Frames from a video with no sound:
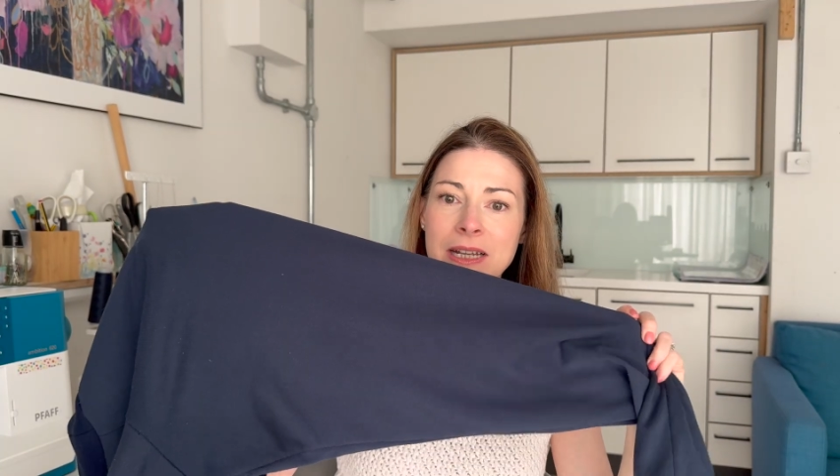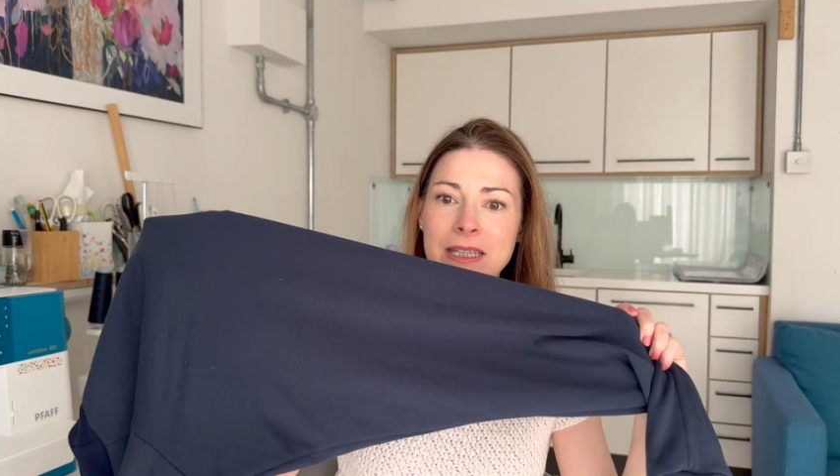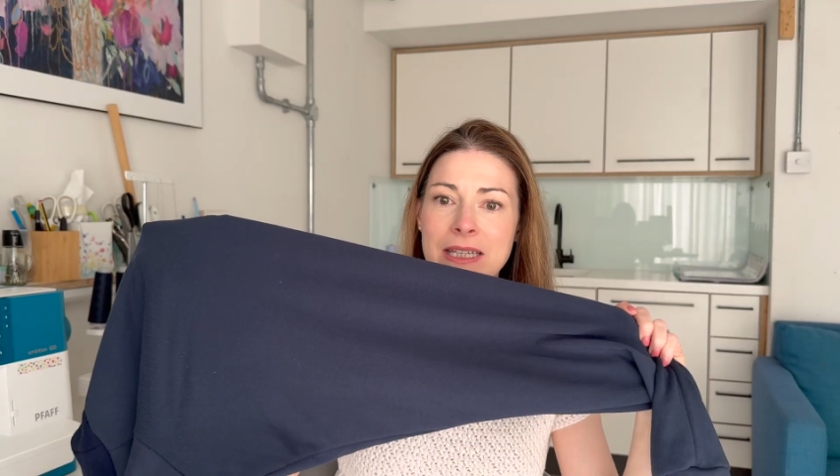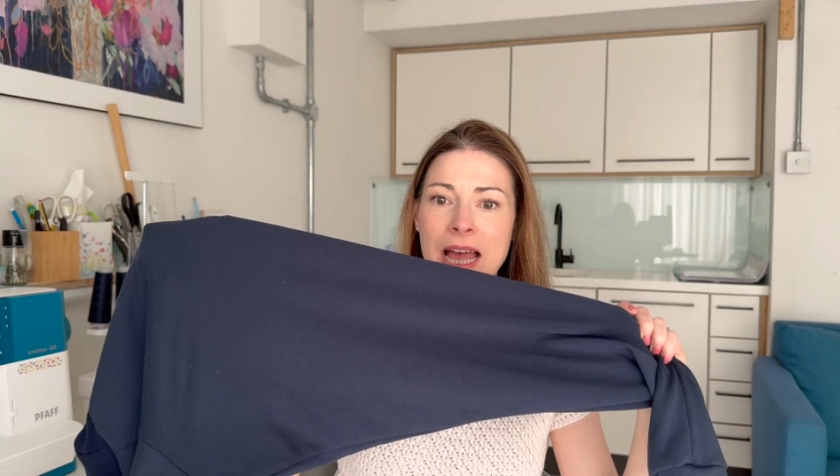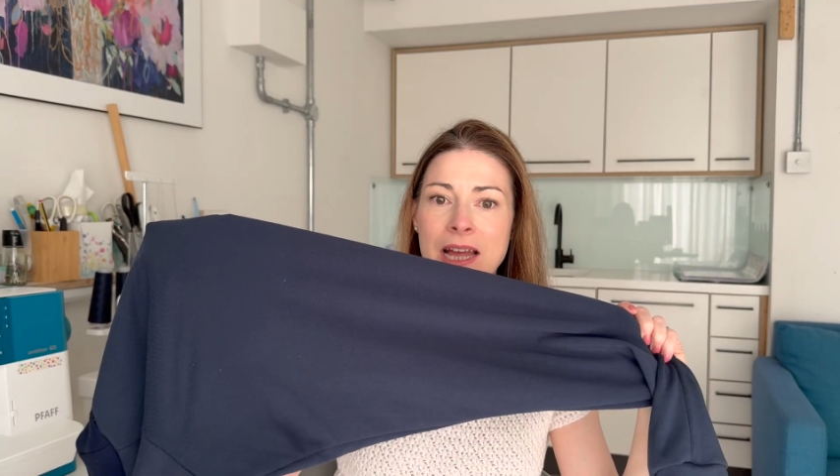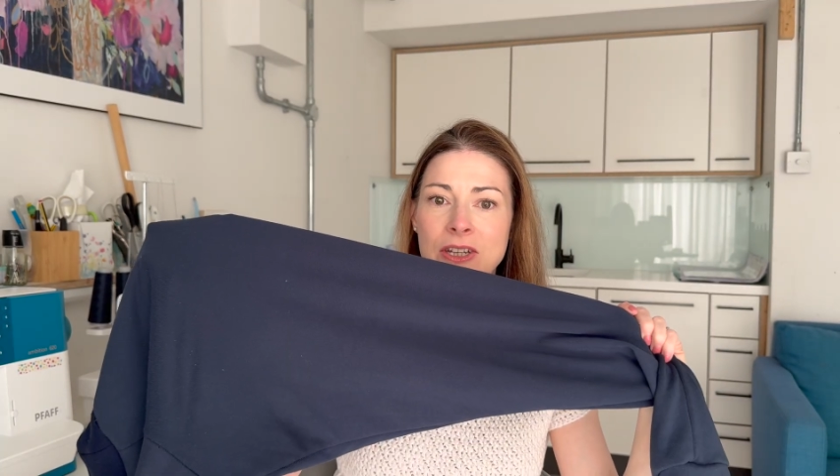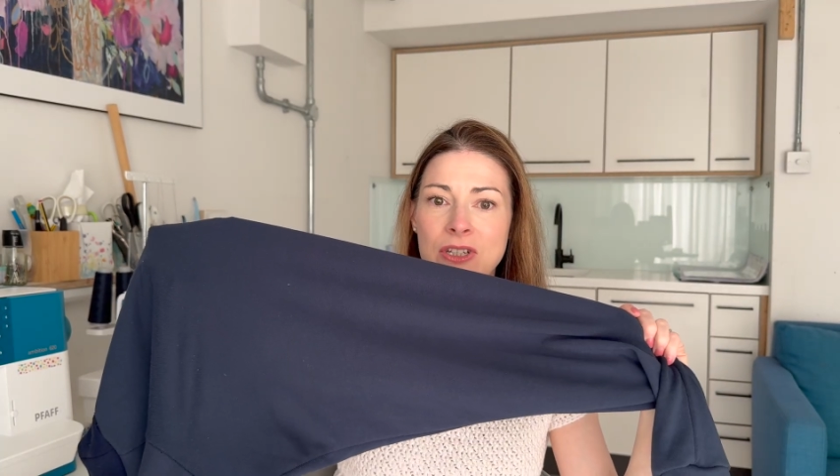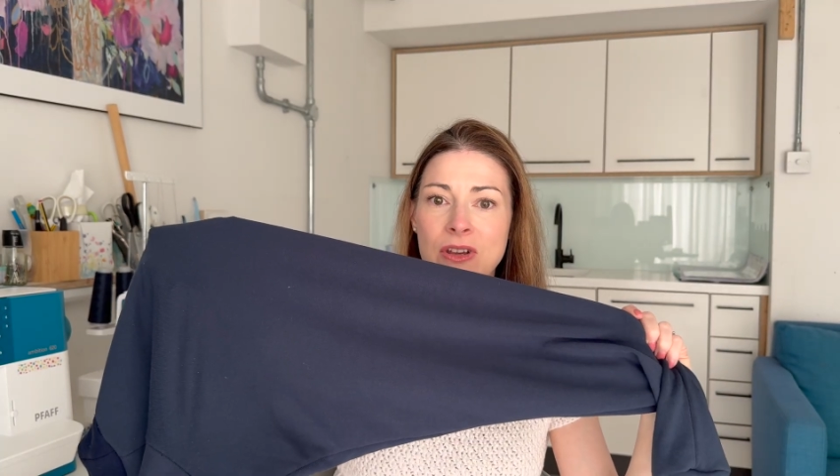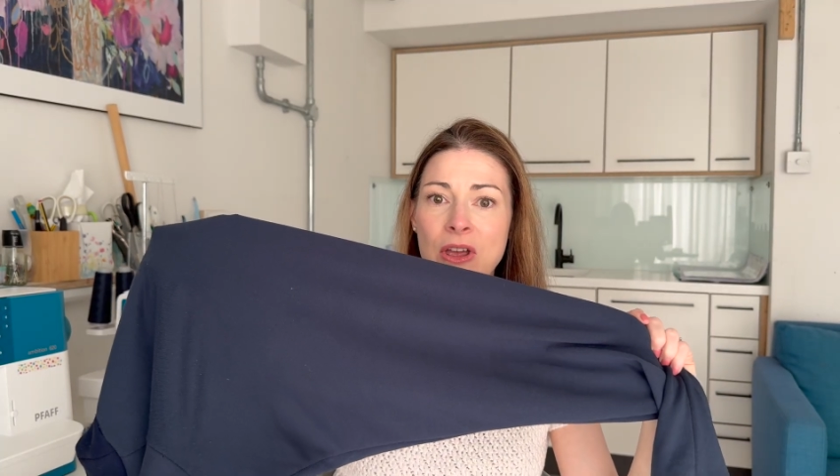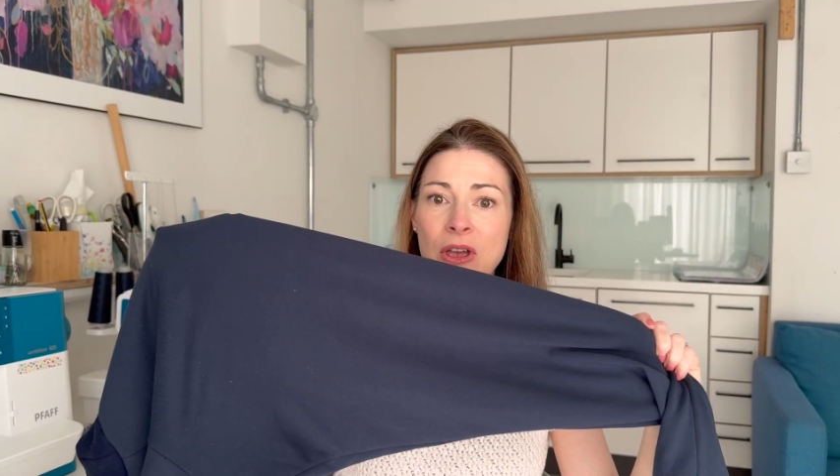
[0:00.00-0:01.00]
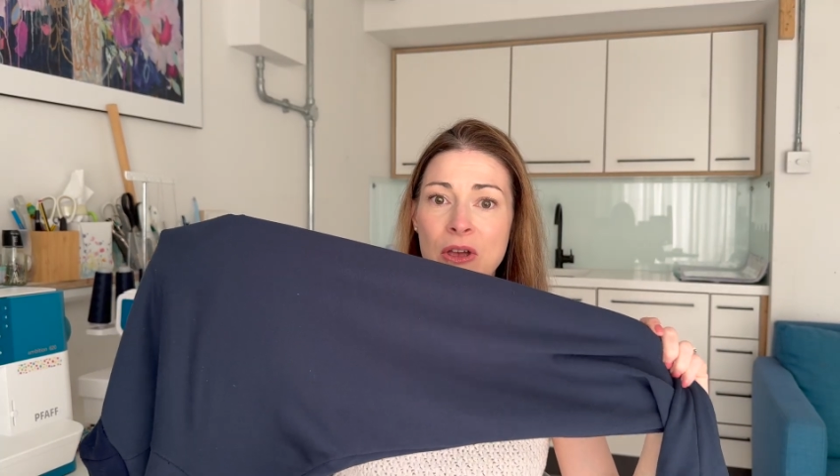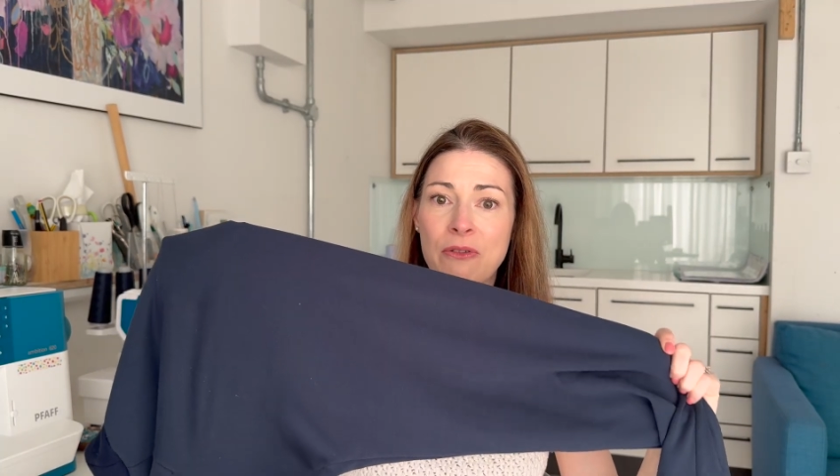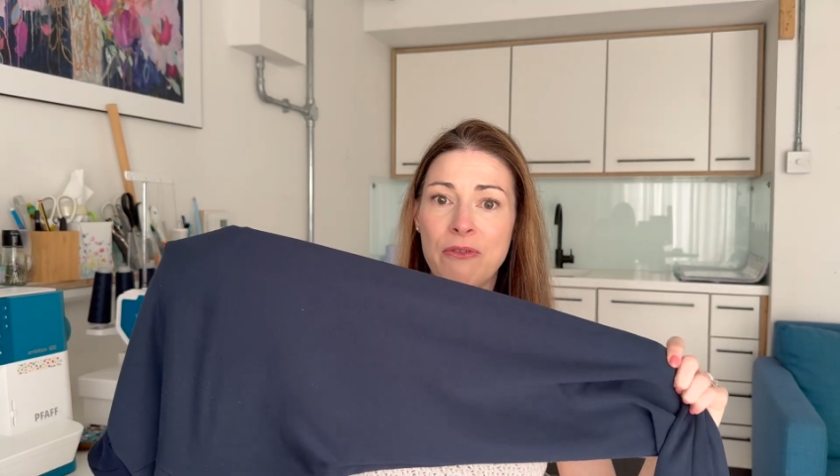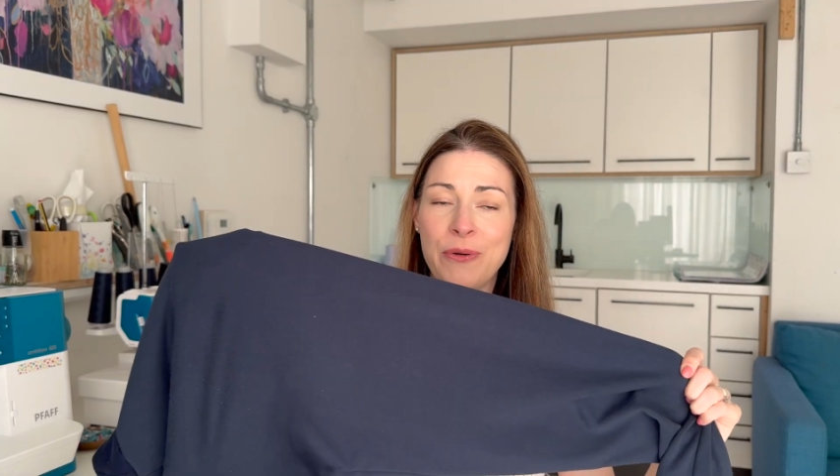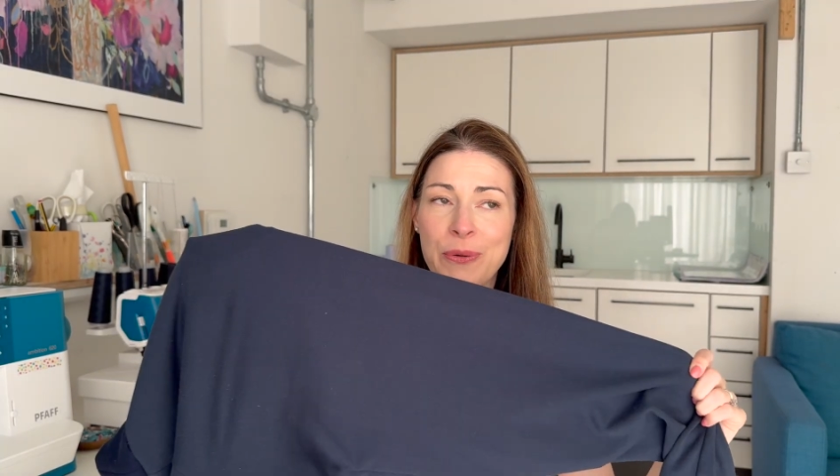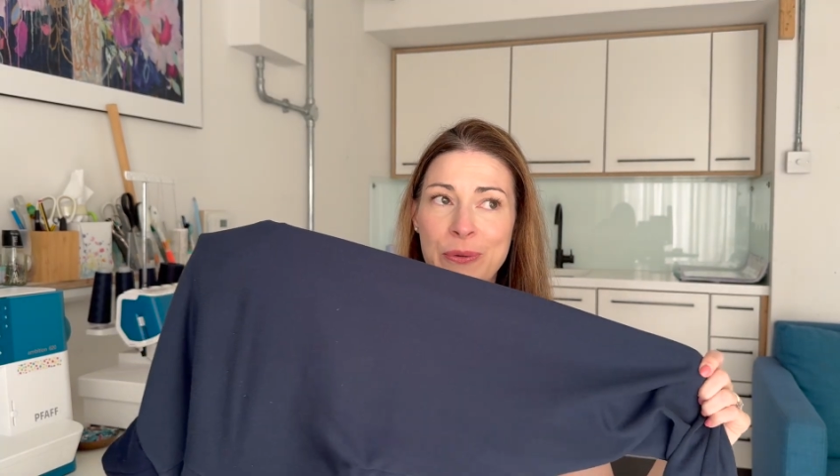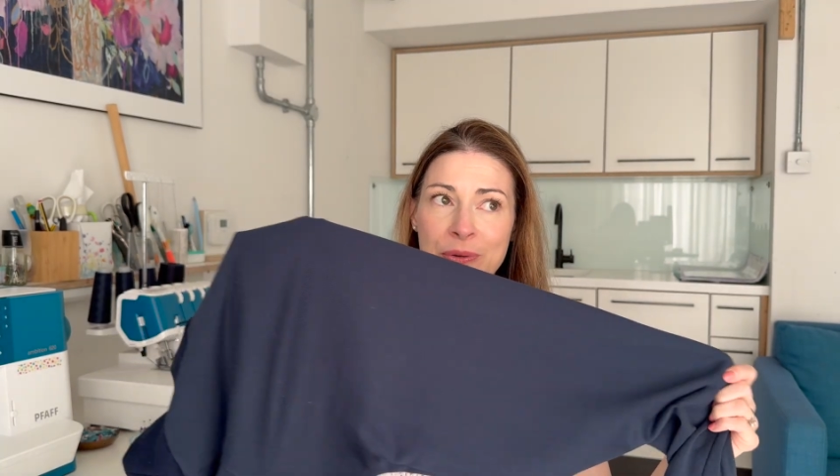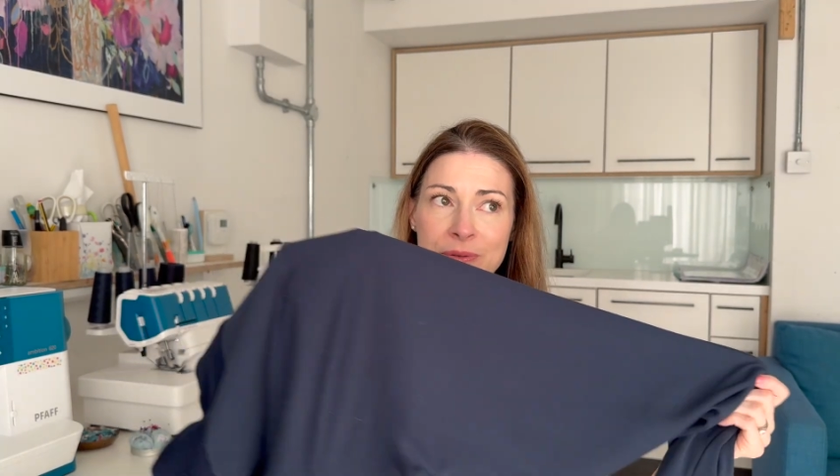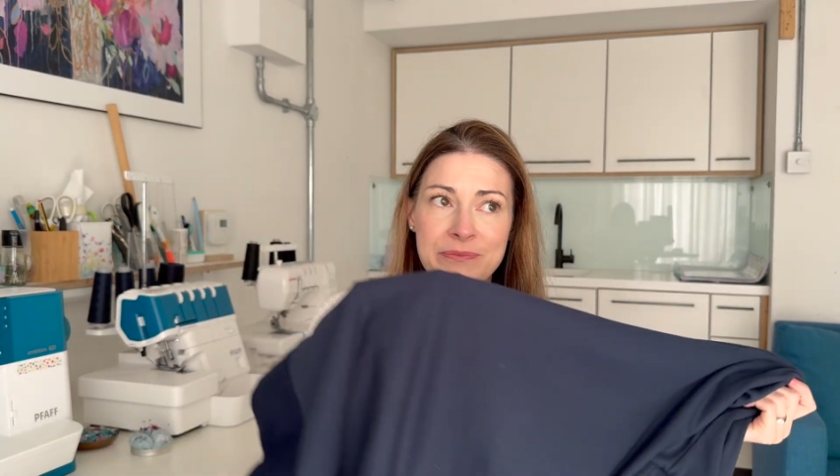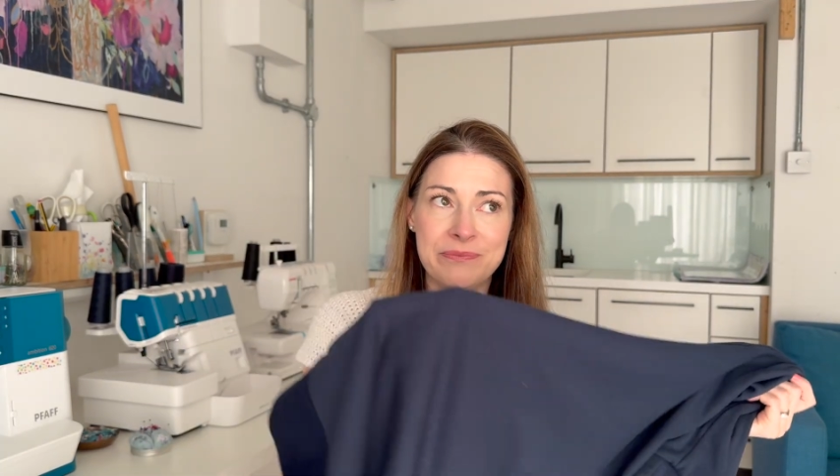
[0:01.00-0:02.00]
stash for